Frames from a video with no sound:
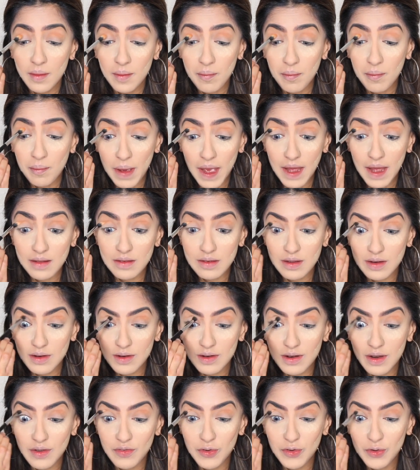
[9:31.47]
better,
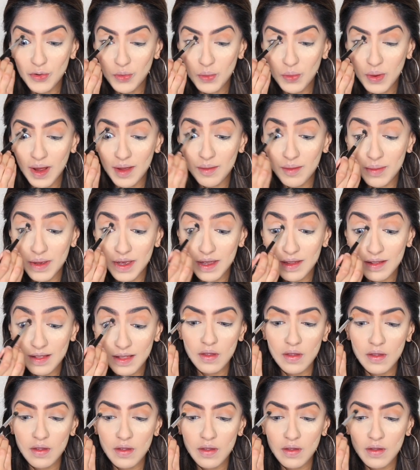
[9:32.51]
if you know what I mean.
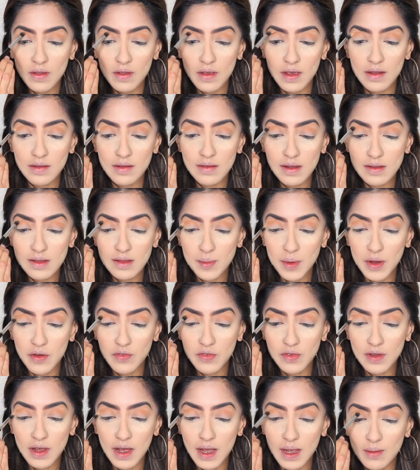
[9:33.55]
It takes a bit of
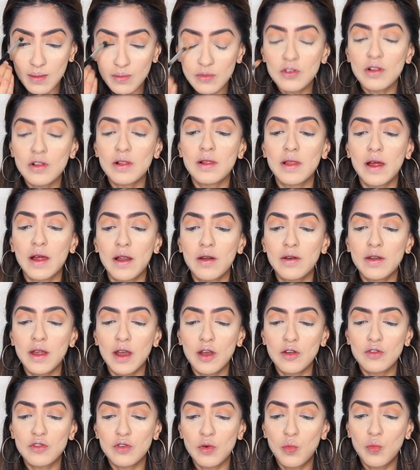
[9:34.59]
time to learn
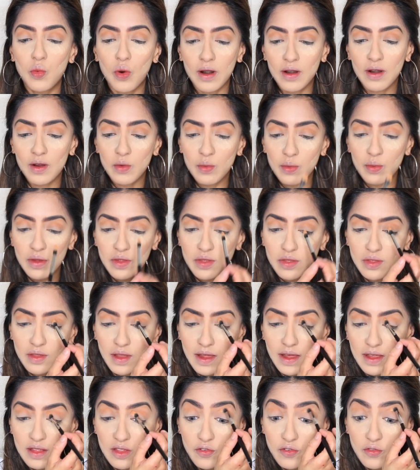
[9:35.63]
how to work with
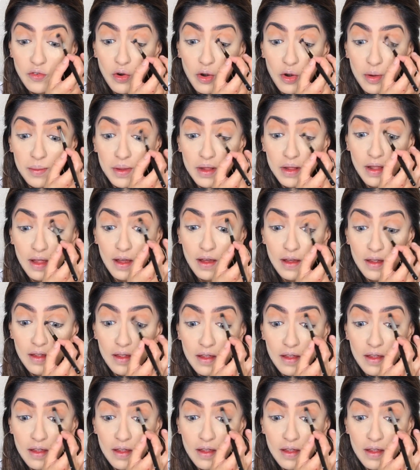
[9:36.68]
like the formula.